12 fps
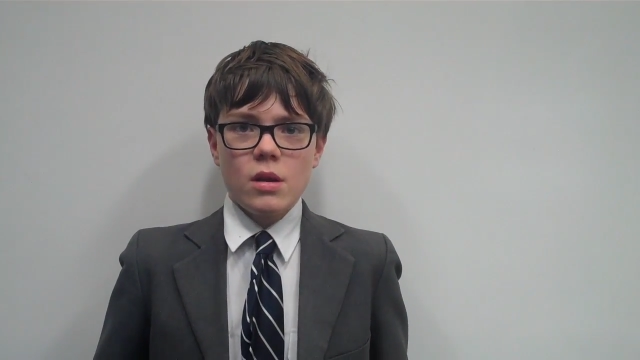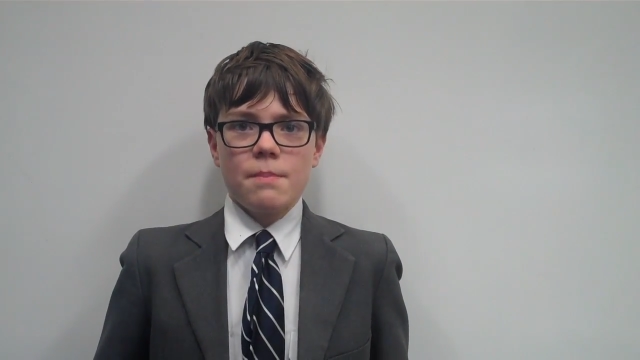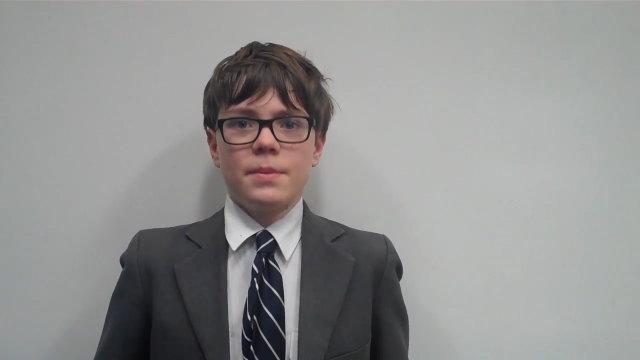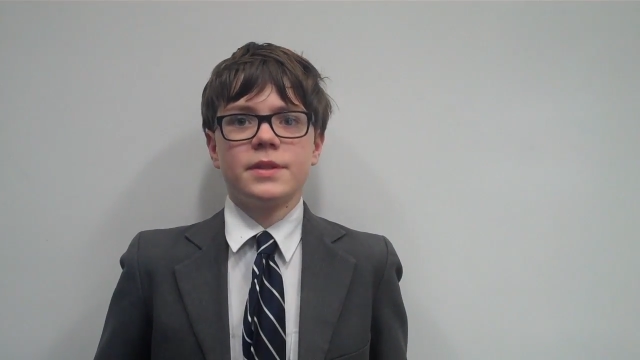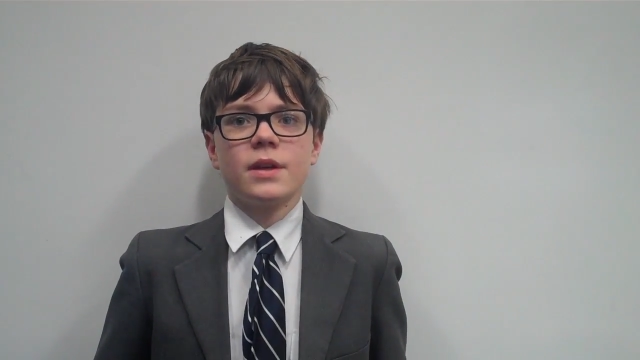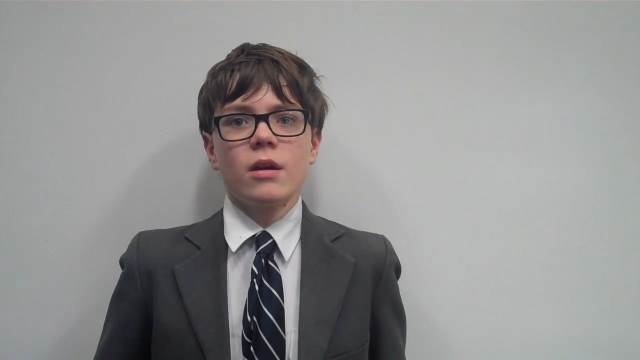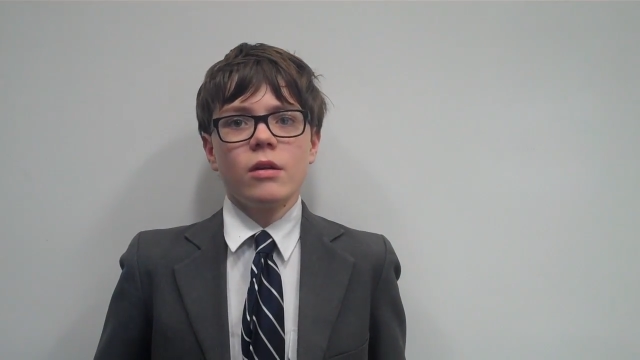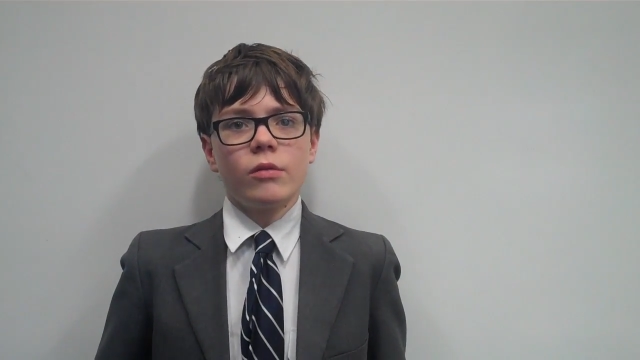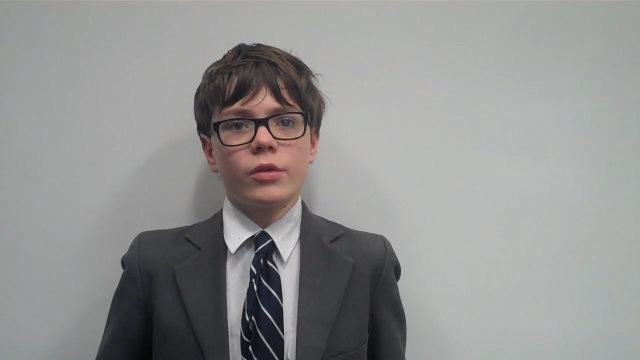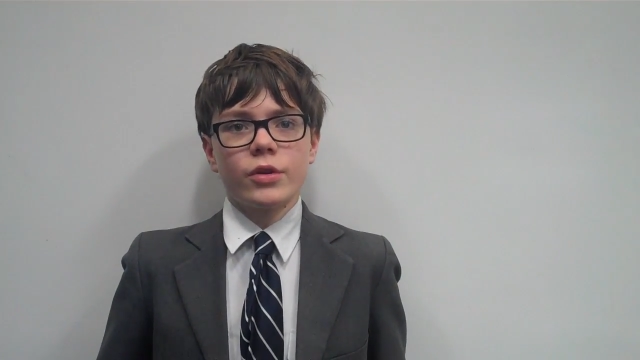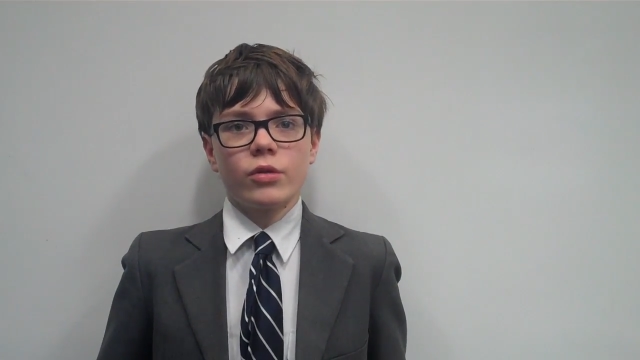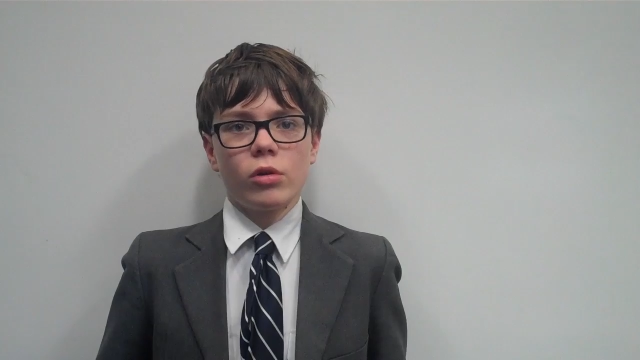Pizarro
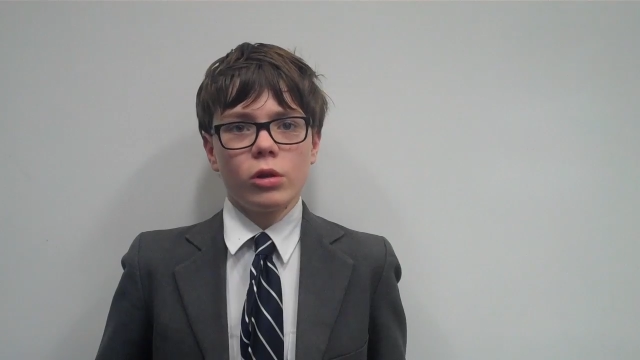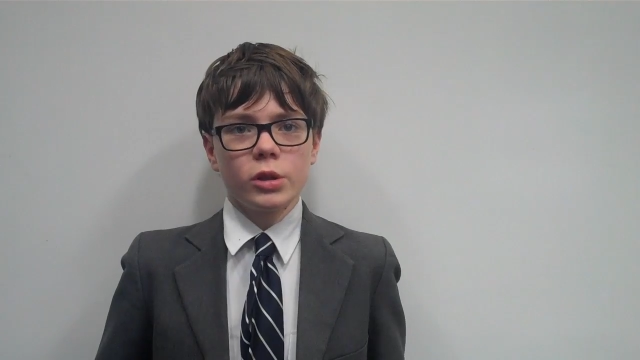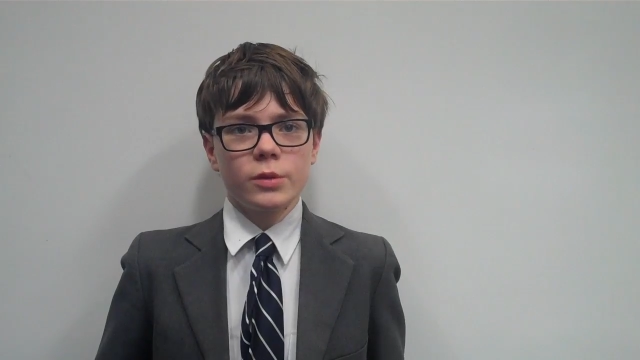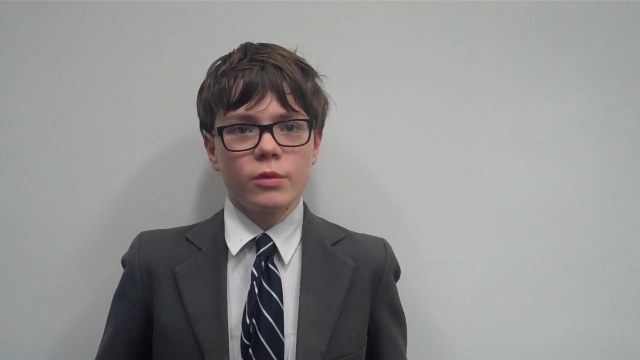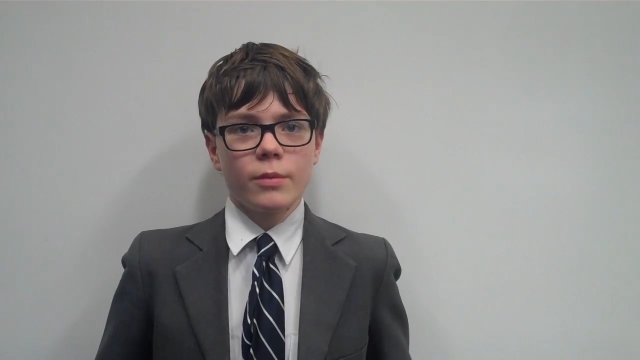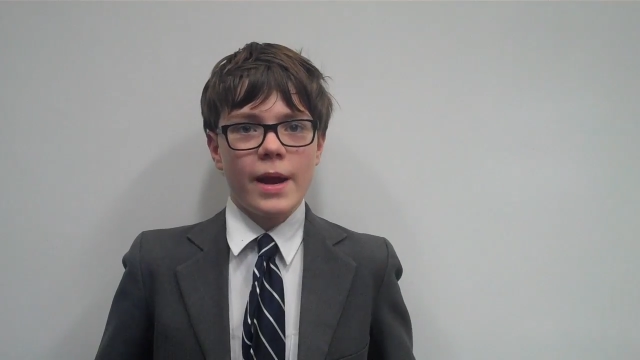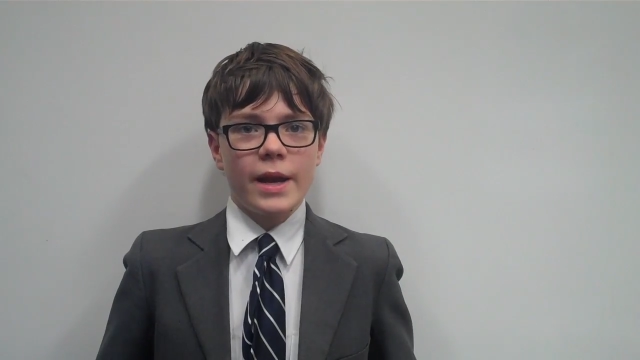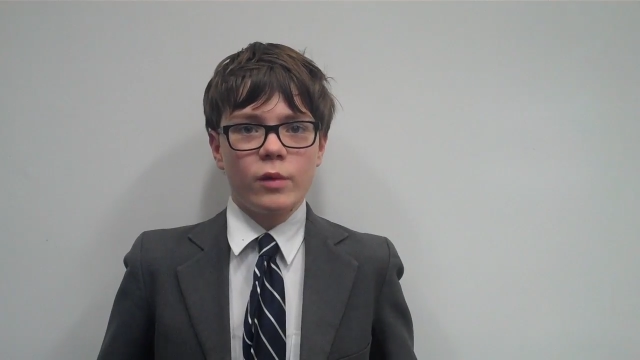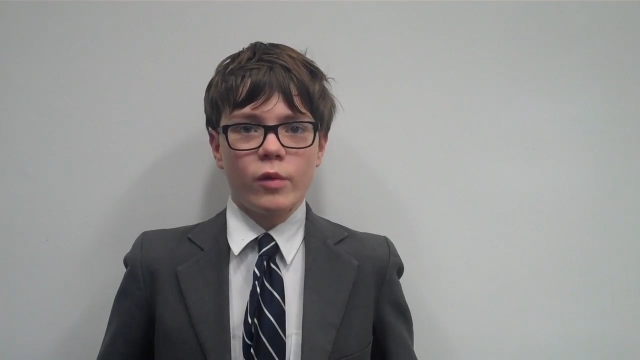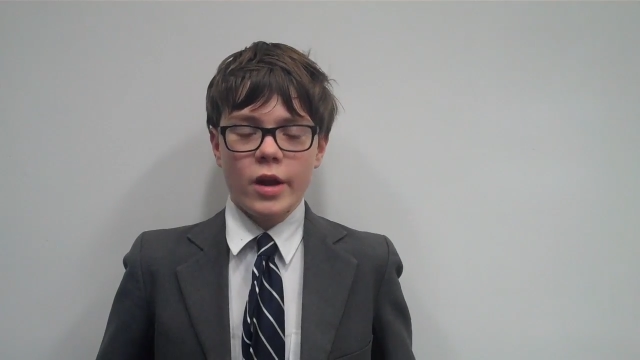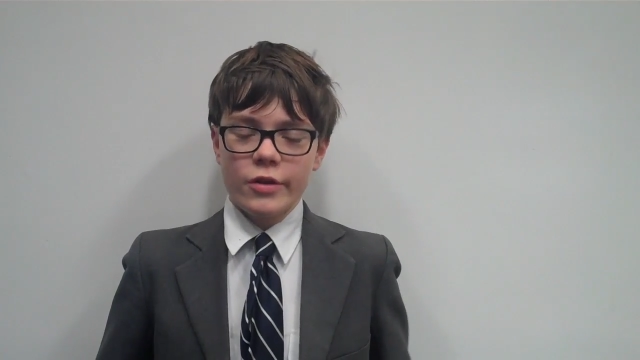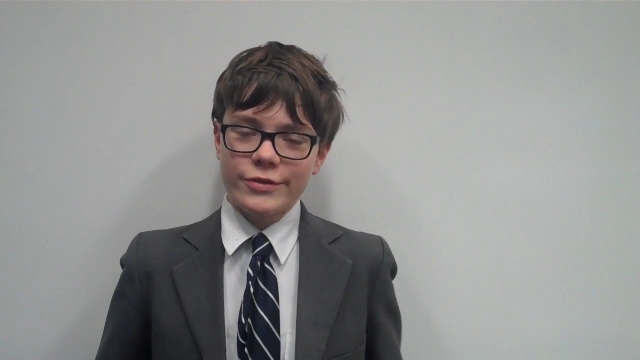ordered all his remaining
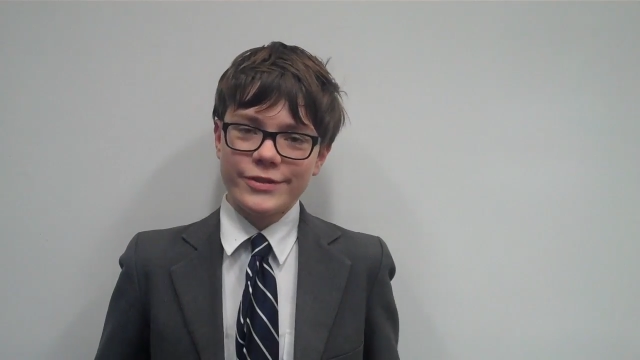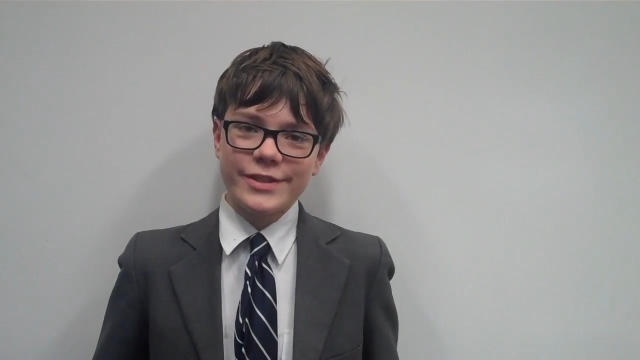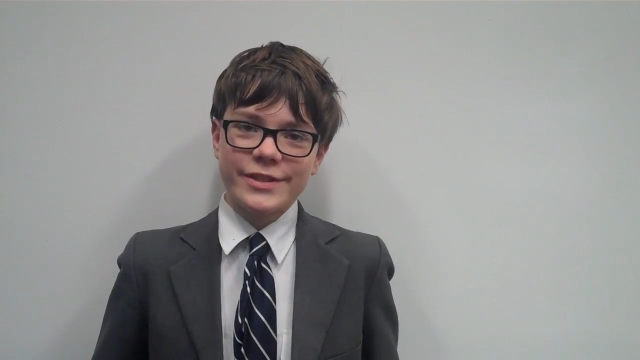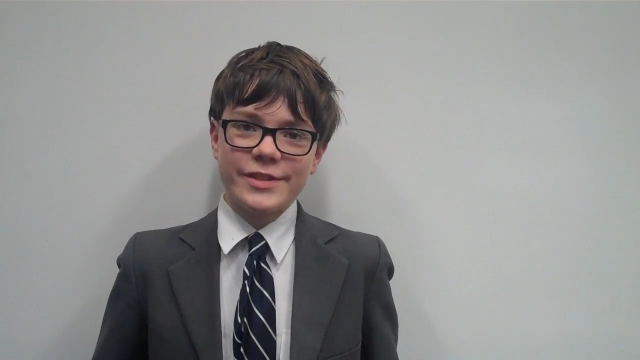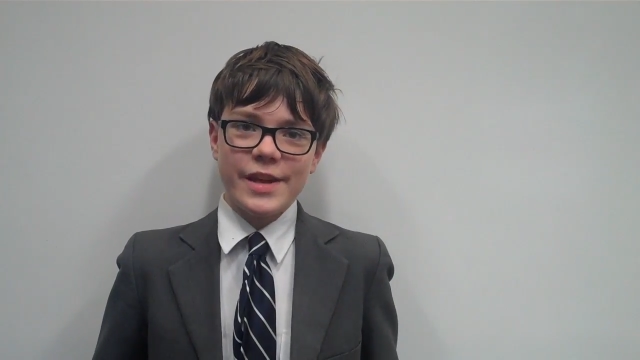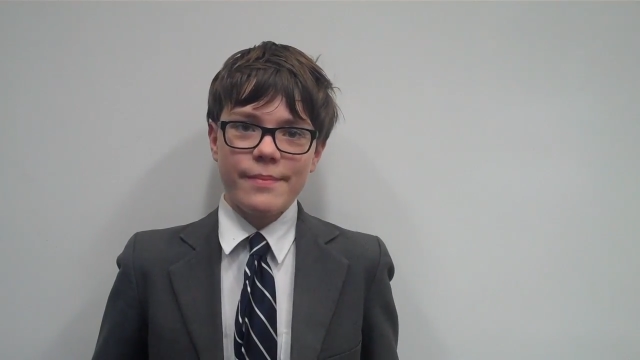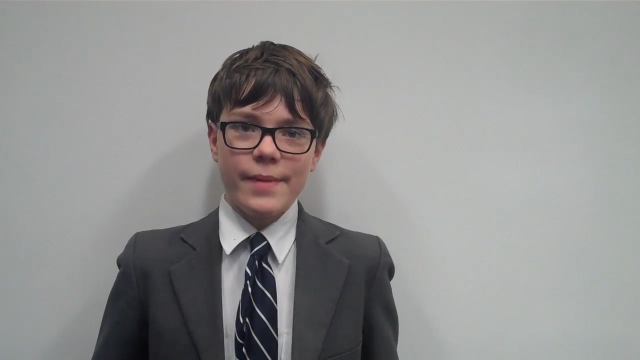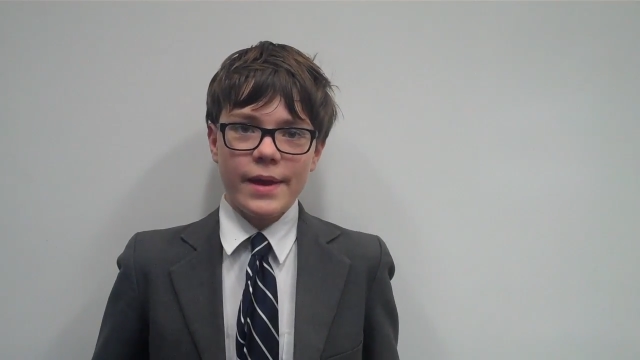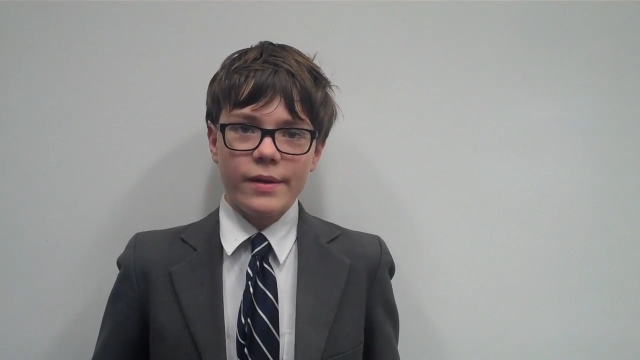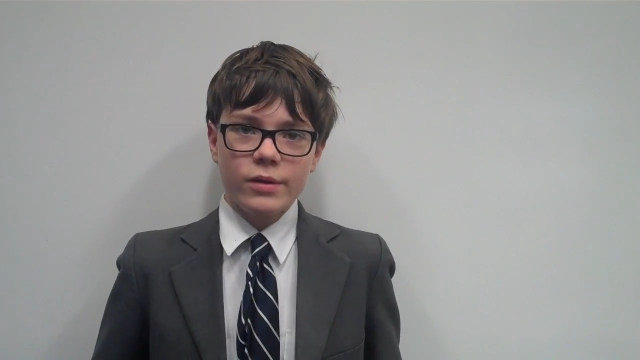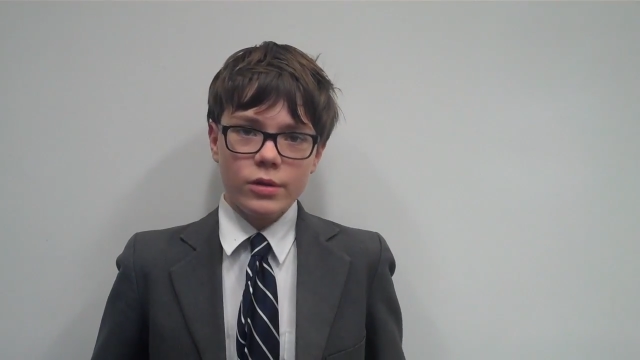168 men,